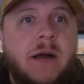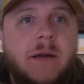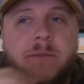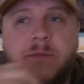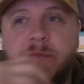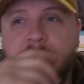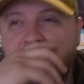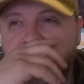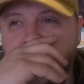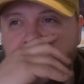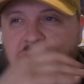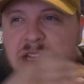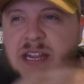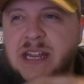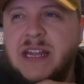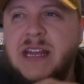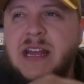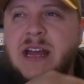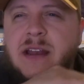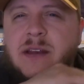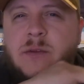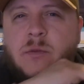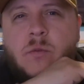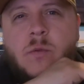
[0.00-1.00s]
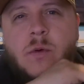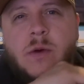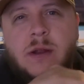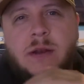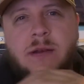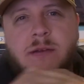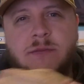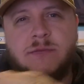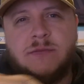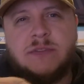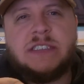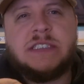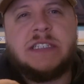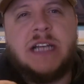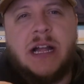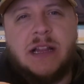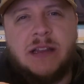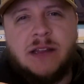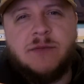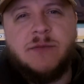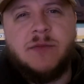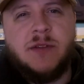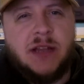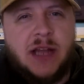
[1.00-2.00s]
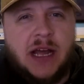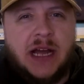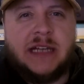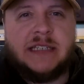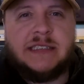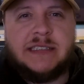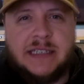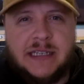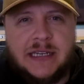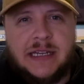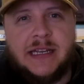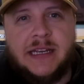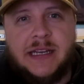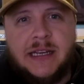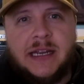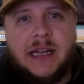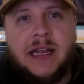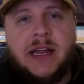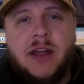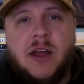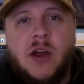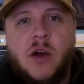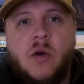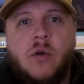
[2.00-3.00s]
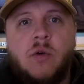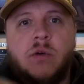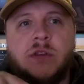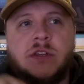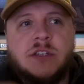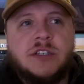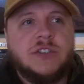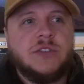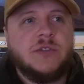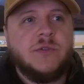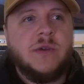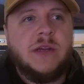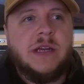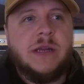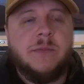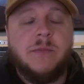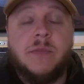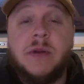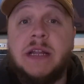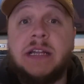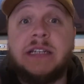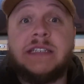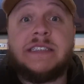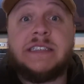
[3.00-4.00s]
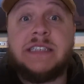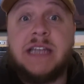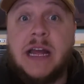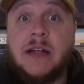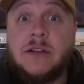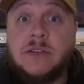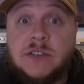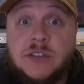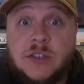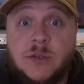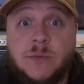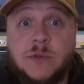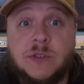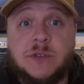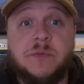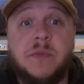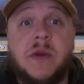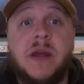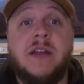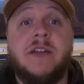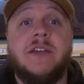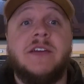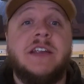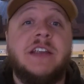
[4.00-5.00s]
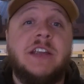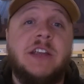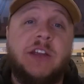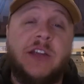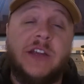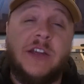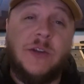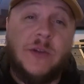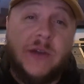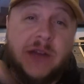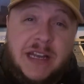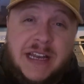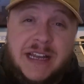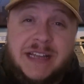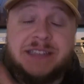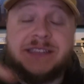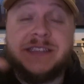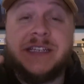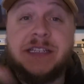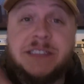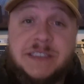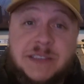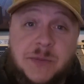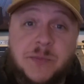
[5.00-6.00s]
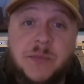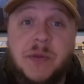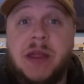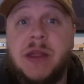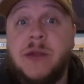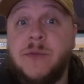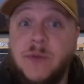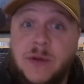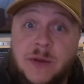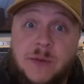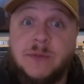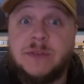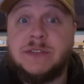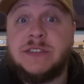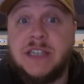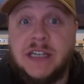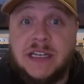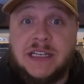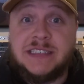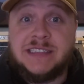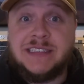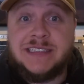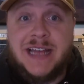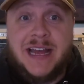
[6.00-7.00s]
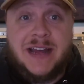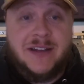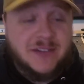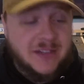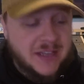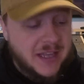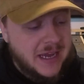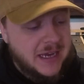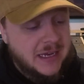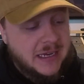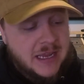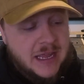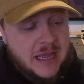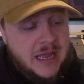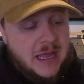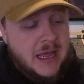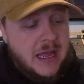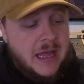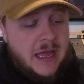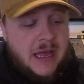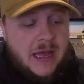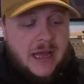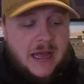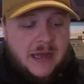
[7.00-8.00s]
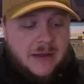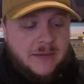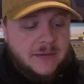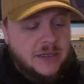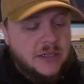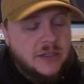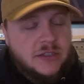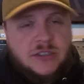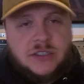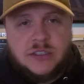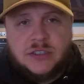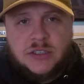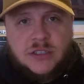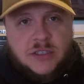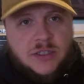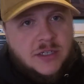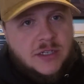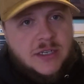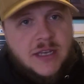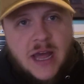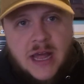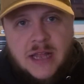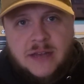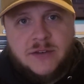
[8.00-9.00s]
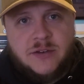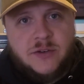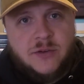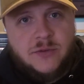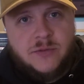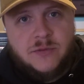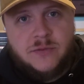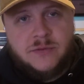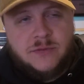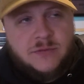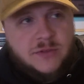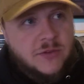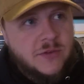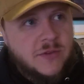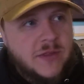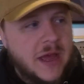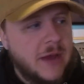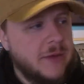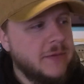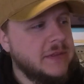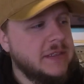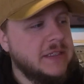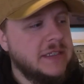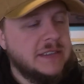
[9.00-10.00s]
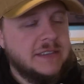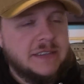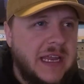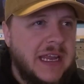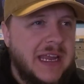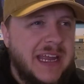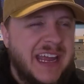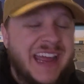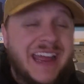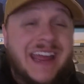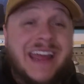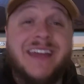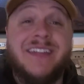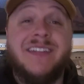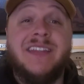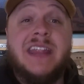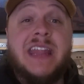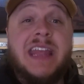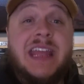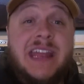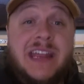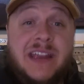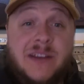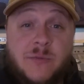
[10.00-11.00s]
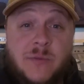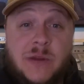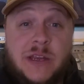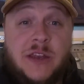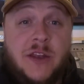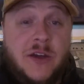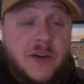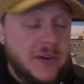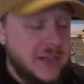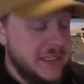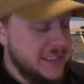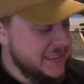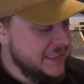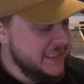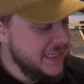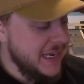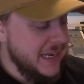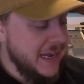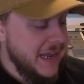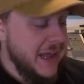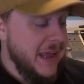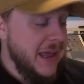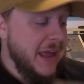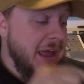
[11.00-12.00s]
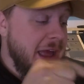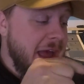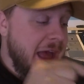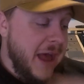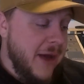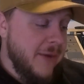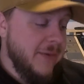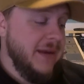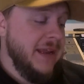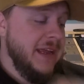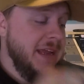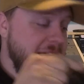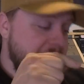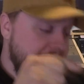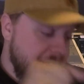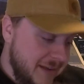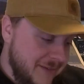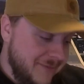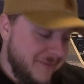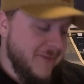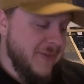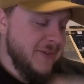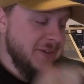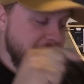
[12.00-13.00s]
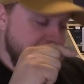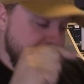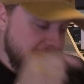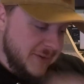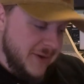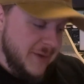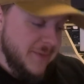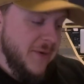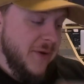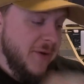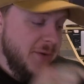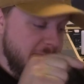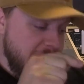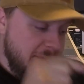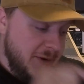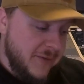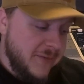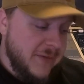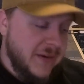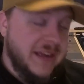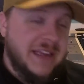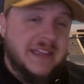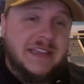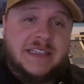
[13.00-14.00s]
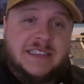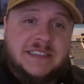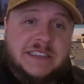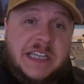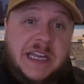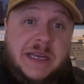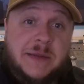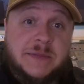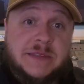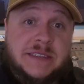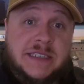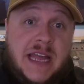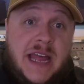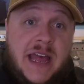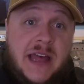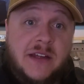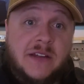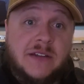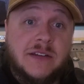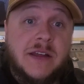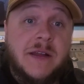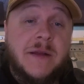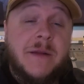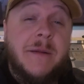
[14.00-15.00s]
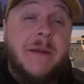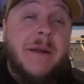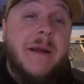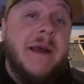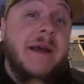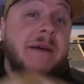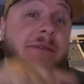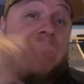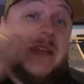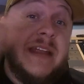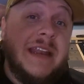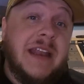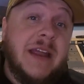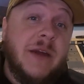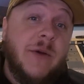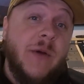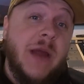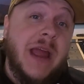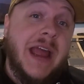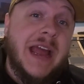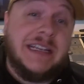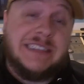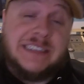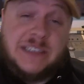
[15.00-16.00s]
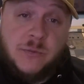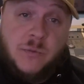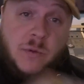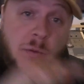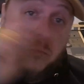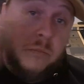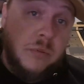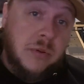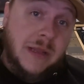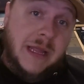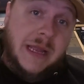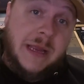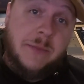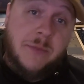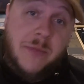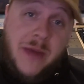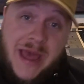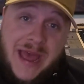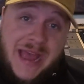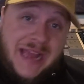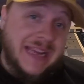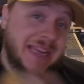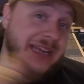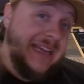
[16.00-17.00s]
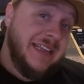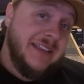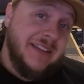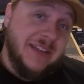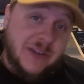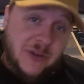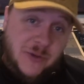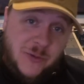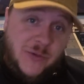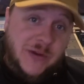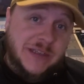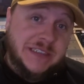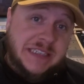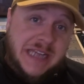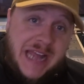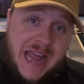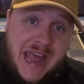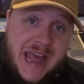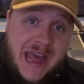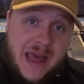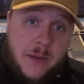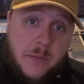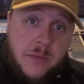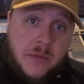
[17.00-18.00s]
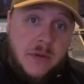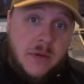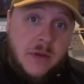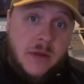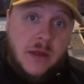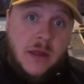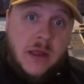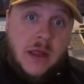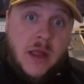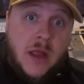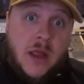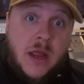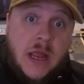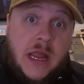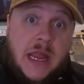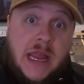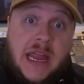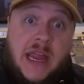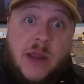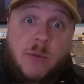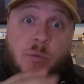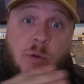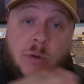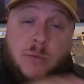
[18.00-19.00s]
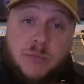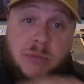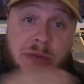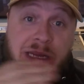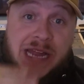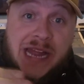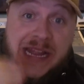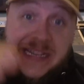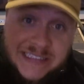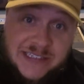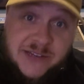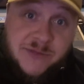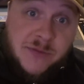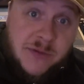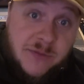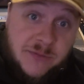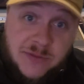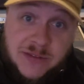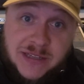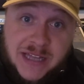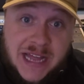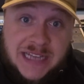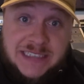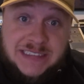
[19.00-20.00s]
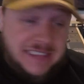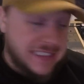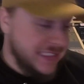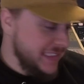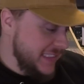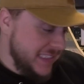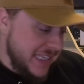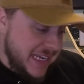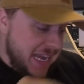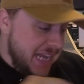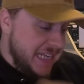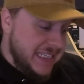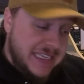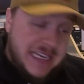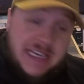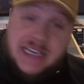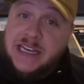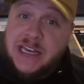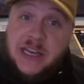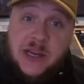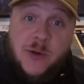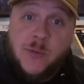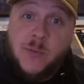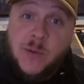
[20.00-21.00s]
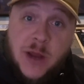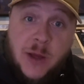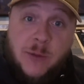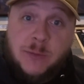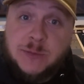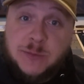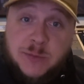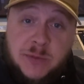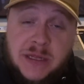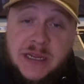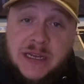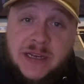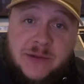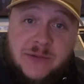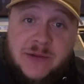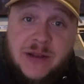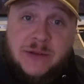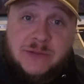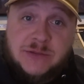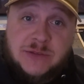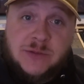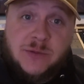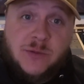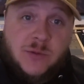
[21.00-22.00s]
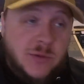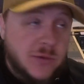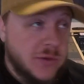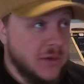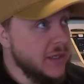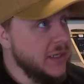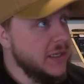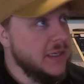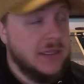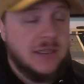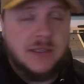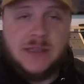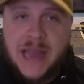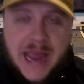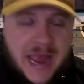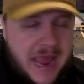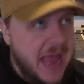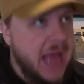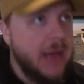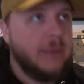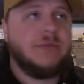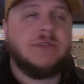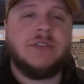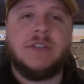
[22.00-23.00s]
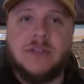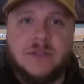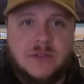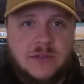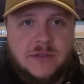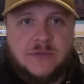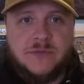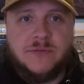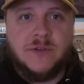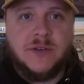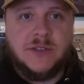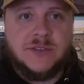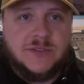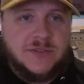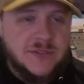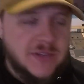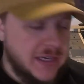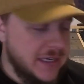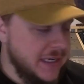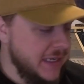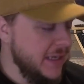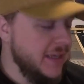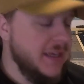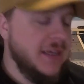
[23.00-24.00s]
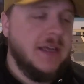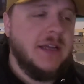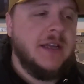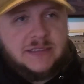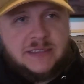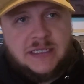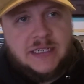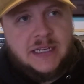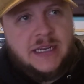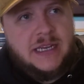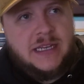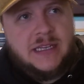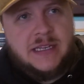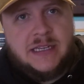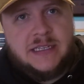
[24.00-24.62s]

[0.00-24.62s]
you get kind of one solid velocity on the screen, but it sounds so much better, and you could anticipate what it was going to sound like. You just could not do that with this. And then we noticed that I would hit one drum over and over and get the same sound, and then as it would play back in the Noise app, it would be at different velocities that I didn't hear when I was playing it when I was recording. Absolutely frustrating. And